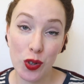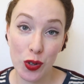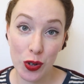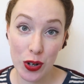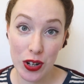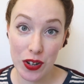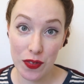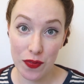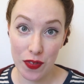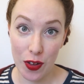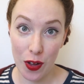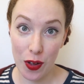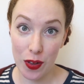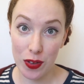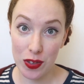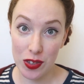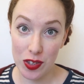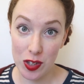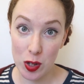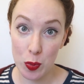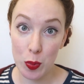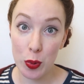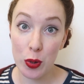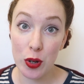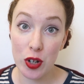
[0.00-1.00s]
or
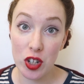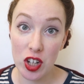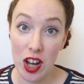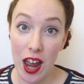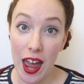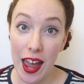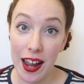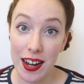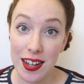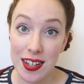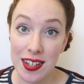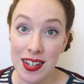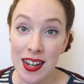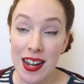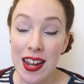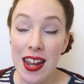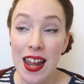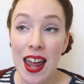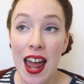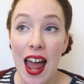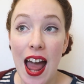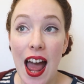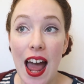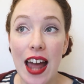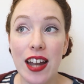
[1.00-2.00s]
advanced project,
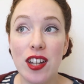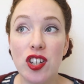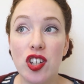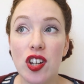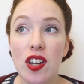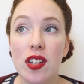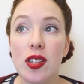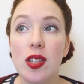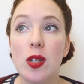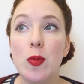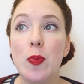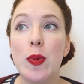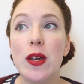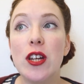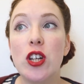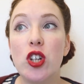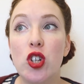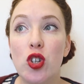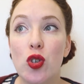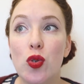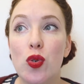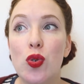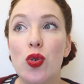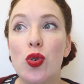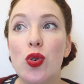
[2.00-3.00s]
and just be
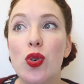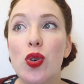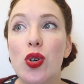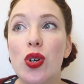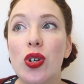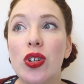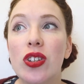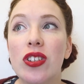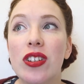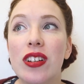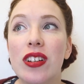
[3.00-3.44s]
sure